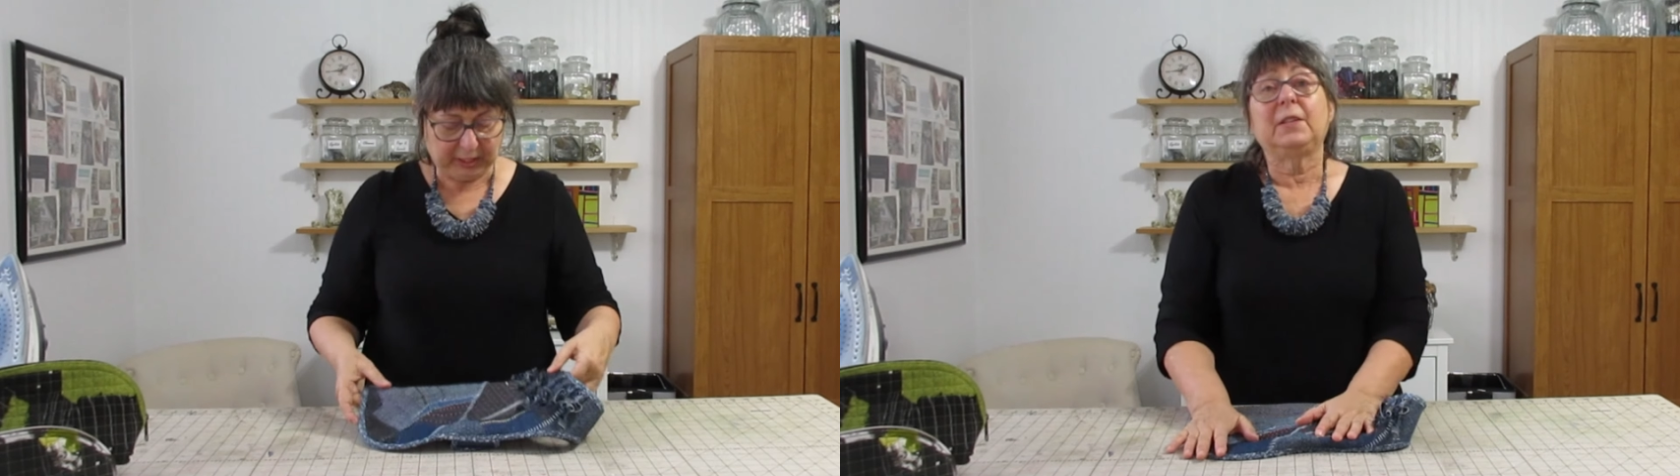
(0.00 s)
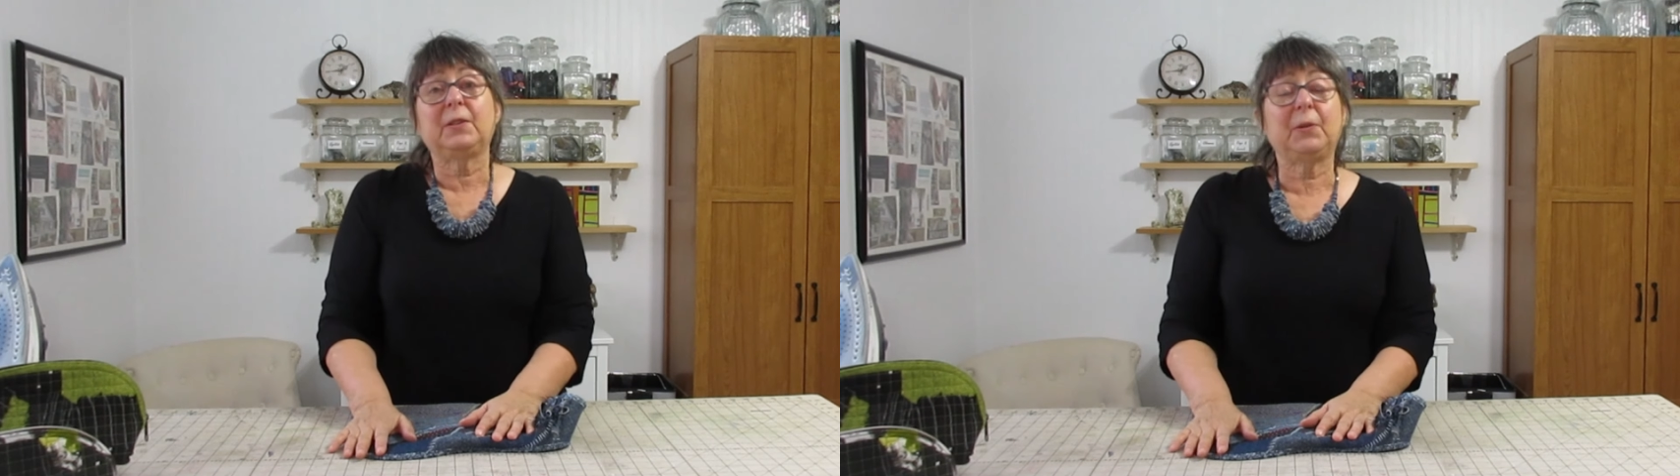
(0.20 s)

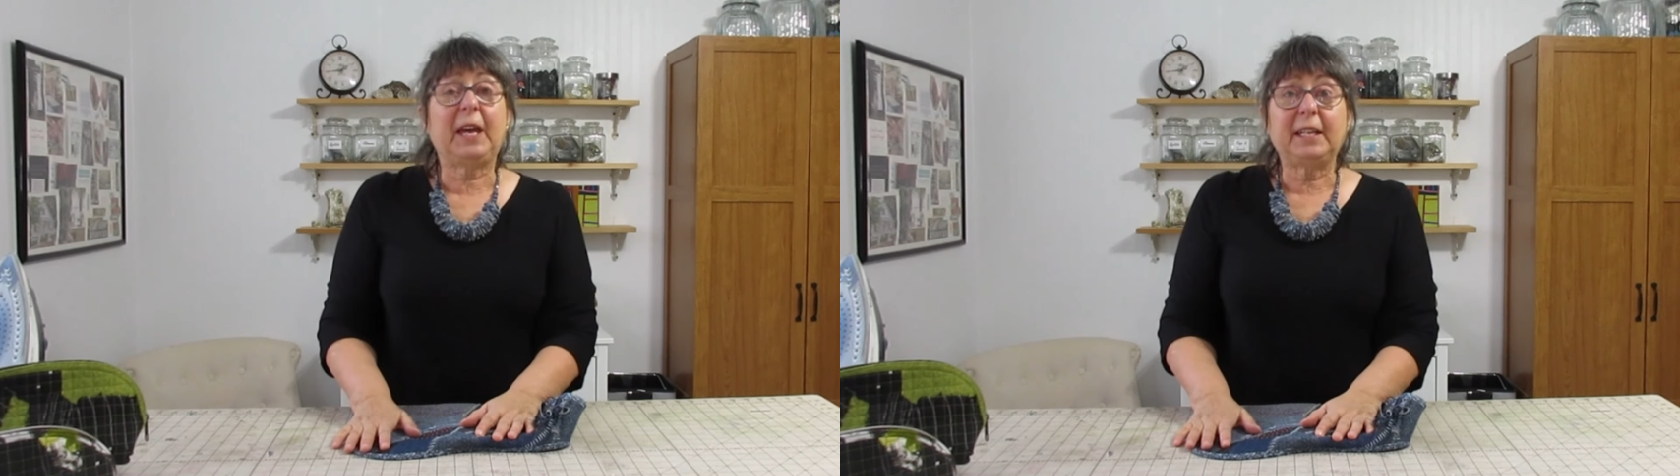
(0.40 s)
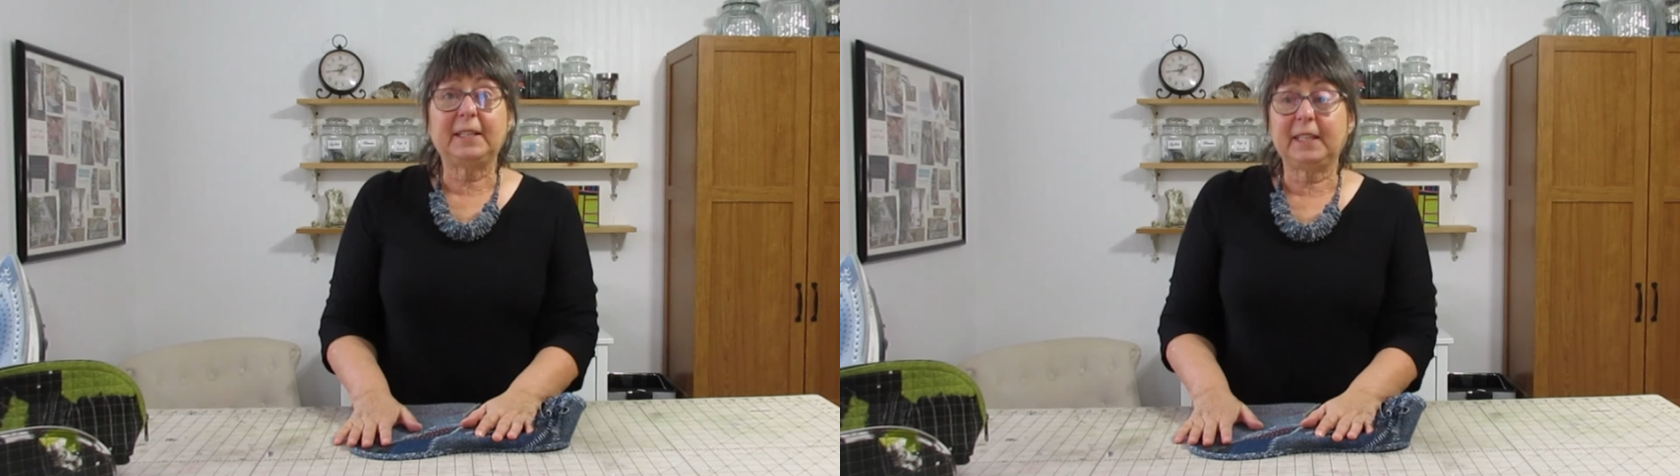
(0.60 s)
So
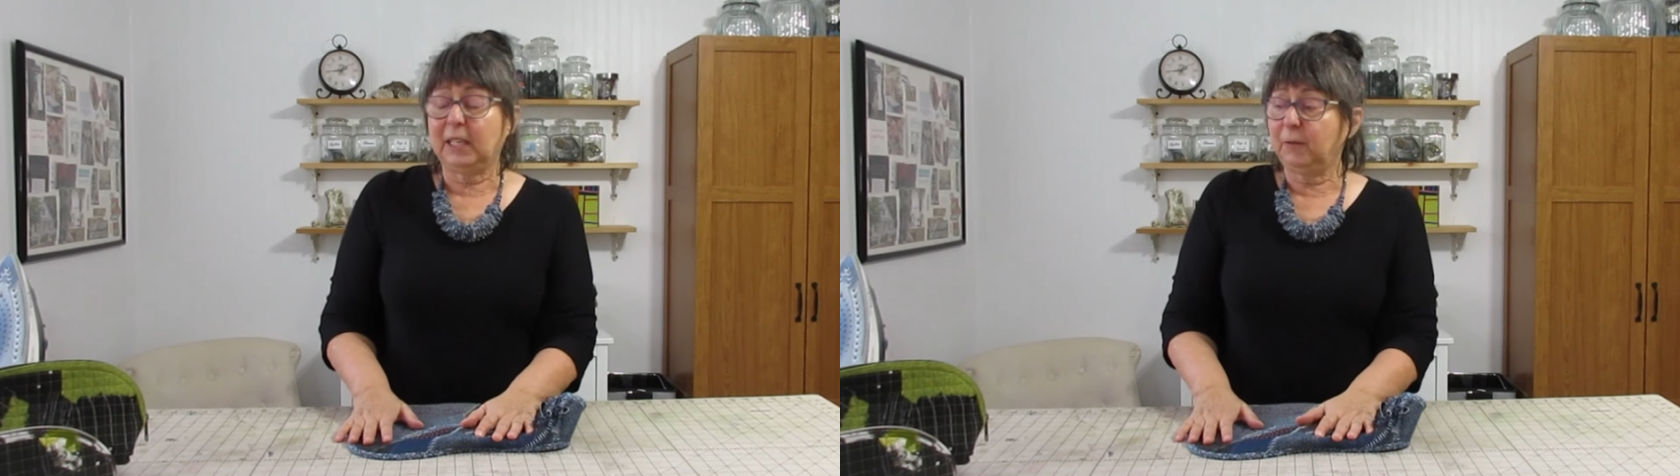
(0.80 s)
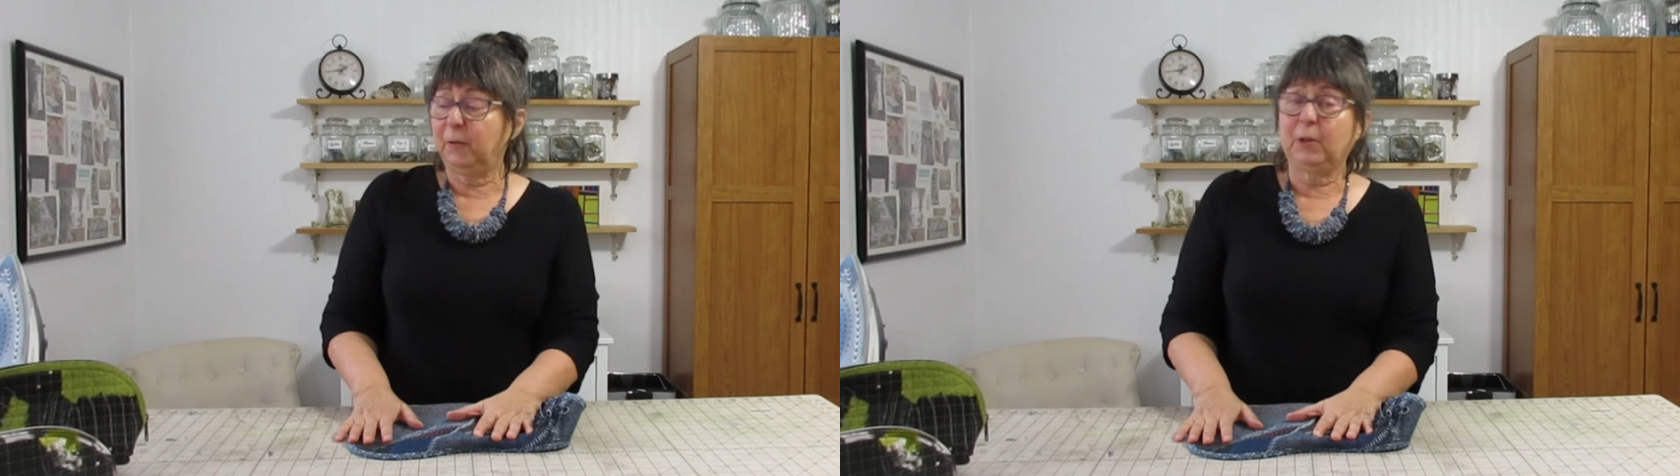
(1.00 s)
that is
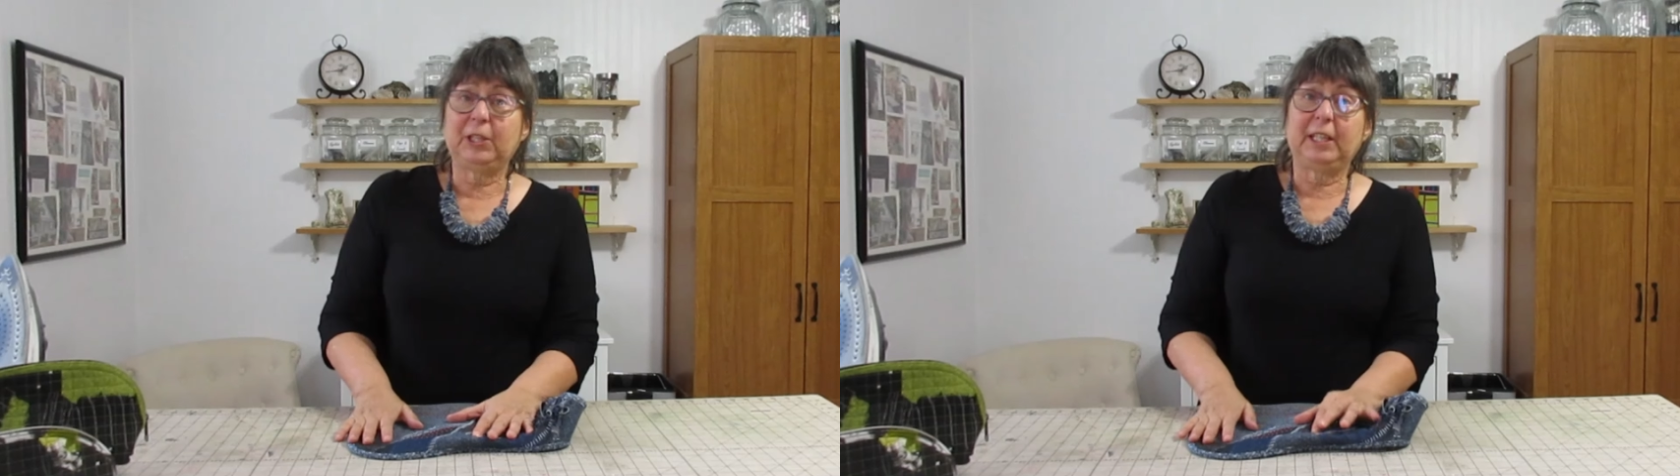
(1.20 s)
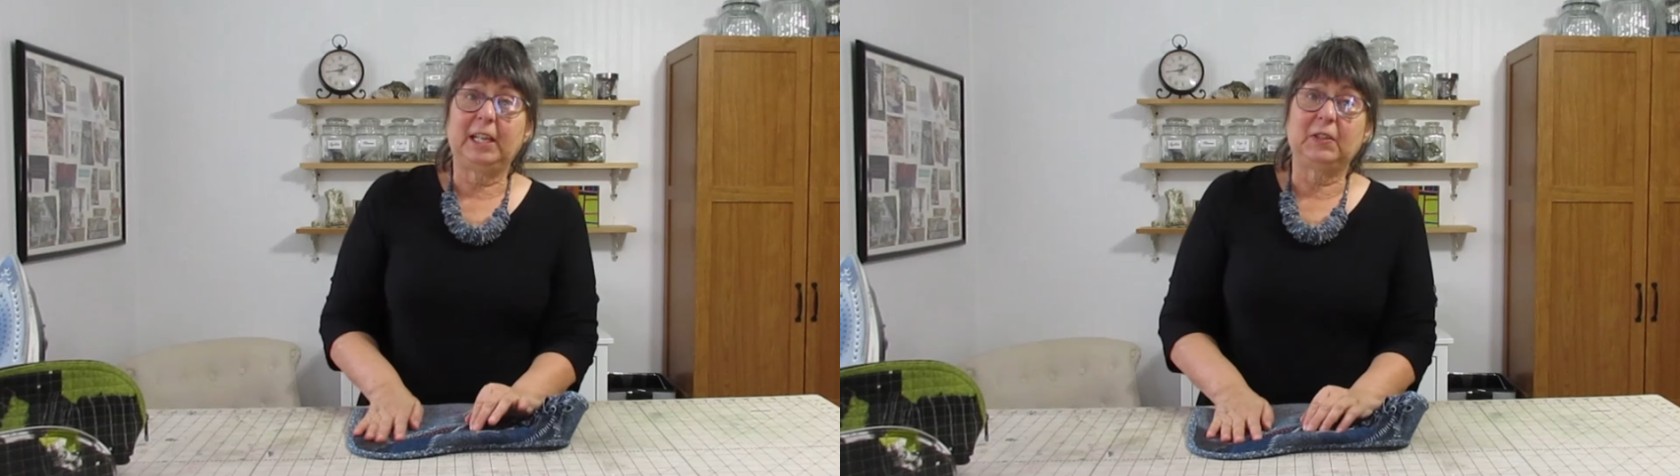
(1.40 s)
it for
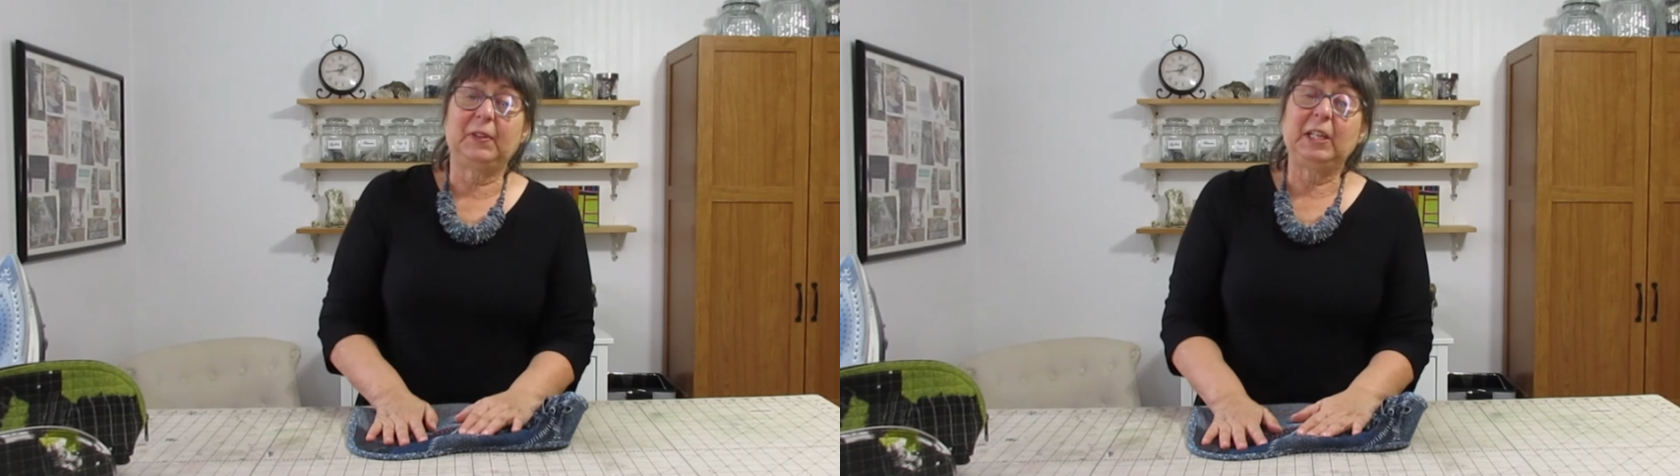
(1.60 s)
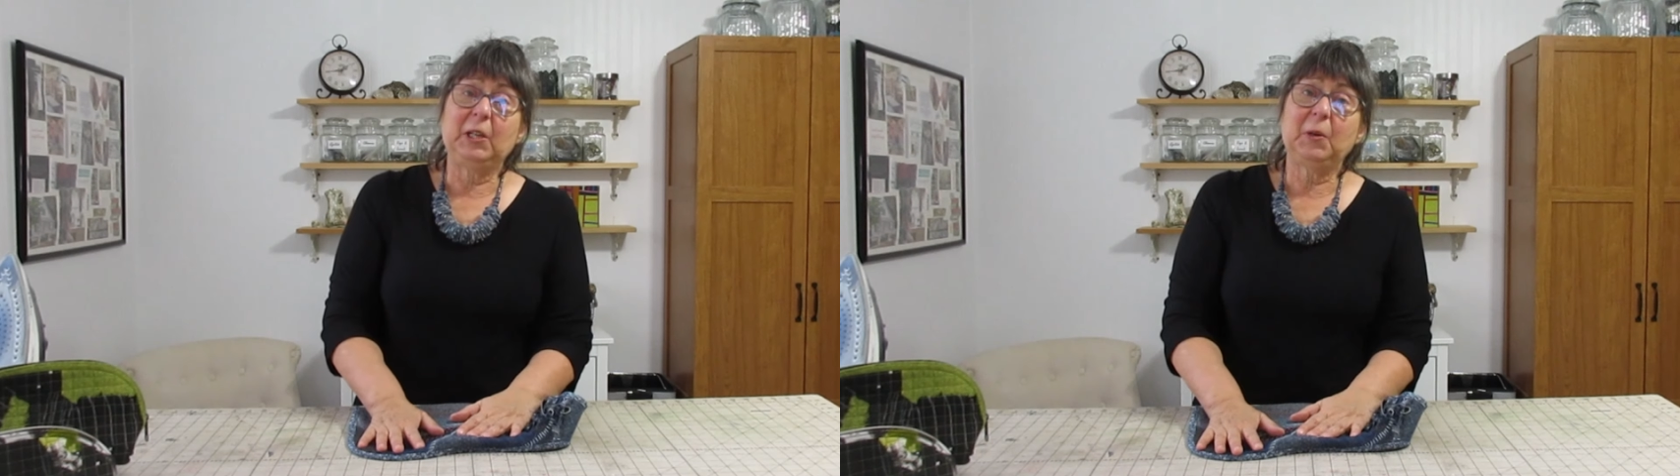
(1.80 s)
today's
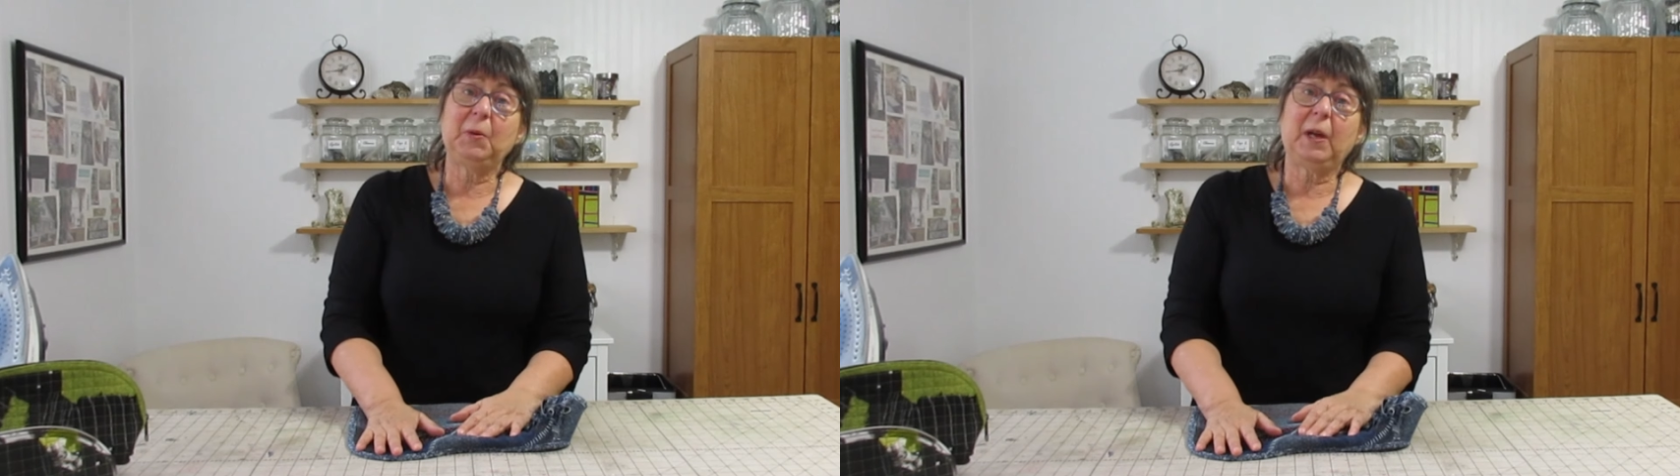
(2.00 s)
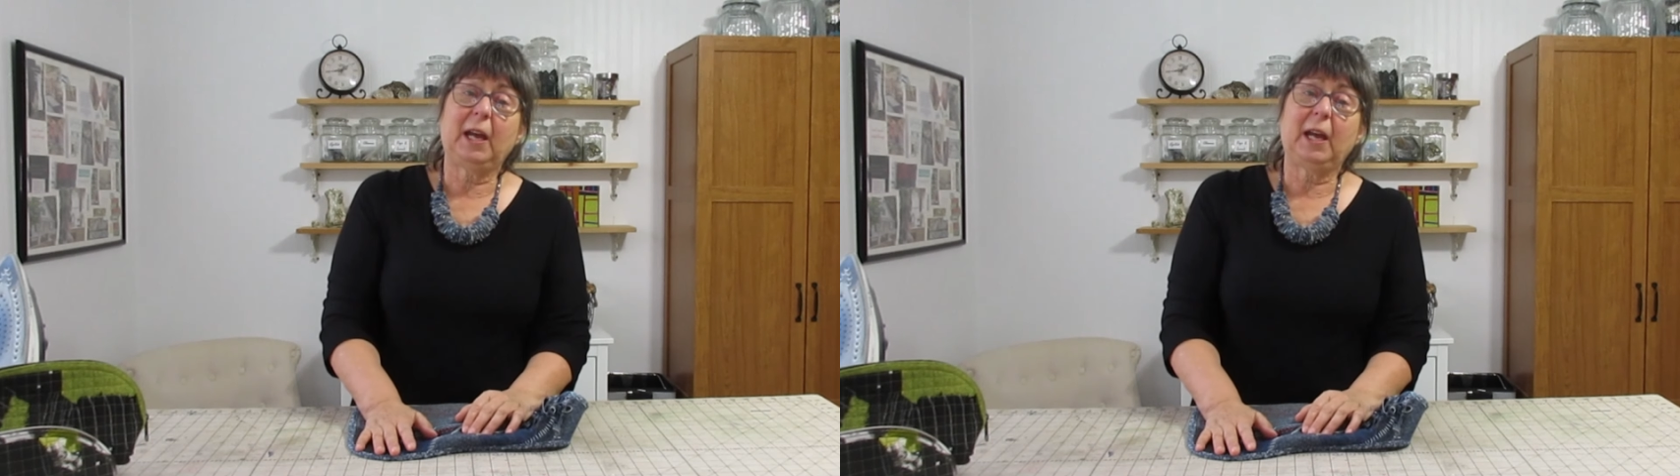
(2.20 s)
video.